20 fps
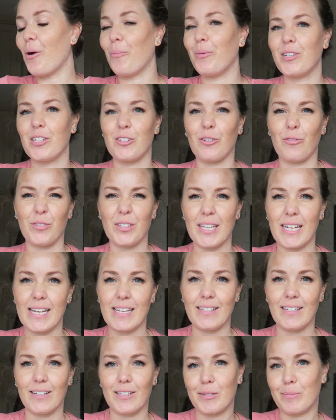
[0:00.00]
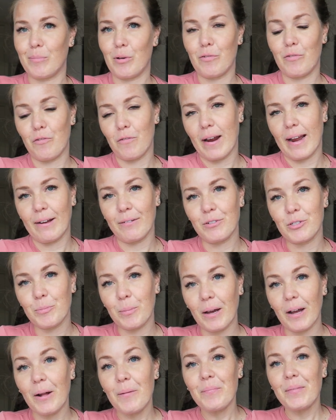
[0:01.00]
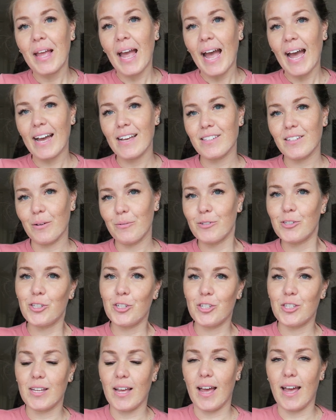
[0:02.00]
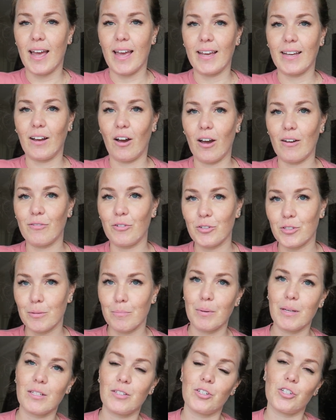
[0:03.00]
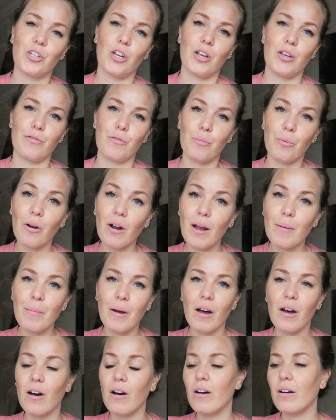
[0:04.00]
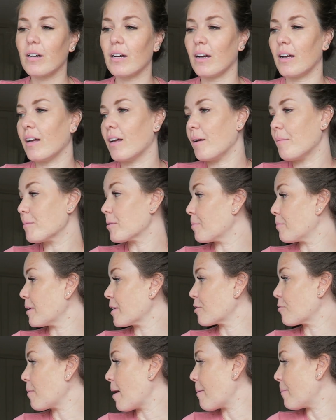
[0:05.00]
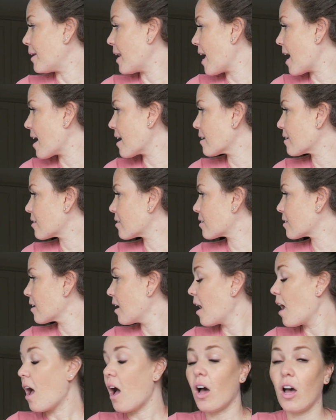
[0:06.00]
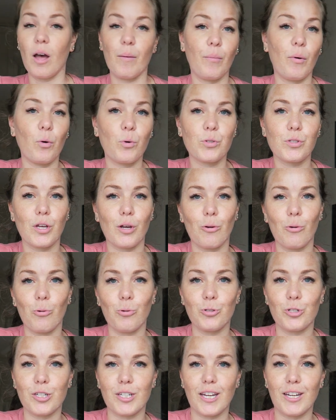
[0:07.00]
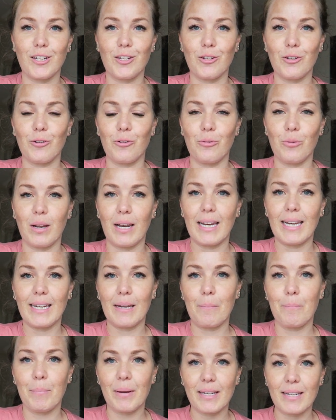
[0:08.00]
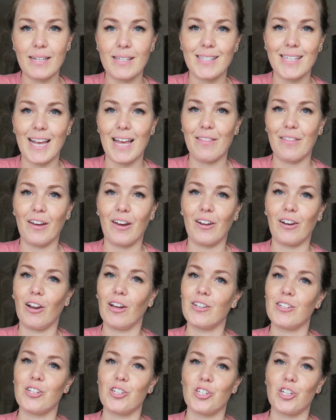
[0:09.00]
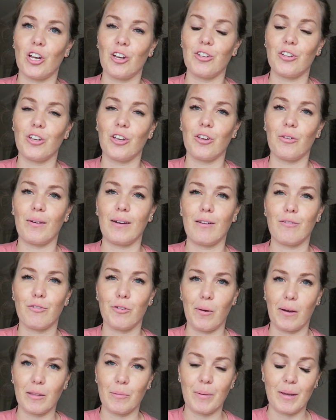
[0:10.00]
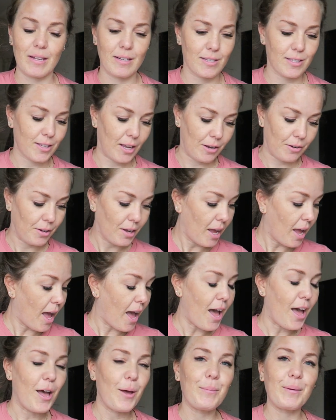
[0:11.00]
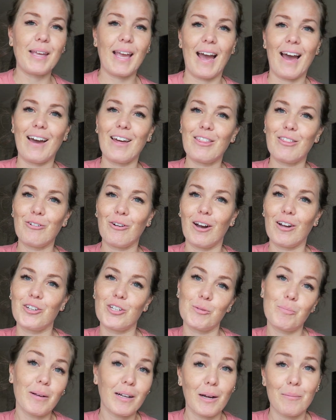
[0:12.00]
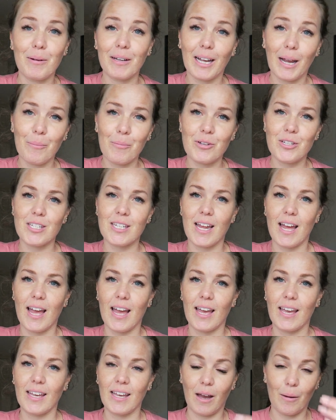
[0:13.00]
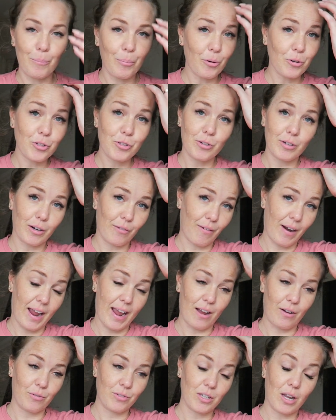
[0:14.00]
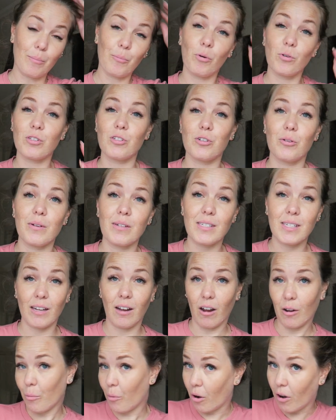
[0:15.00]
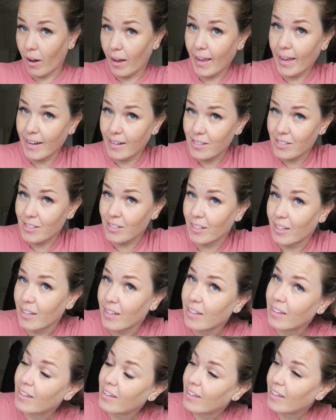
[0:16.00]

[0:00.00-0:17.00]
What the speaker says: which is obviously easier to move around. But as I was just saying, I've got some bits to show you from Primark, some bits from M&S, also ordered a new linen bedding set that I'd like to show you, and a few other bits. So yeah, I thought I'd just pick up my camera today. I'm pottering around. I'm also doing DIY, hence the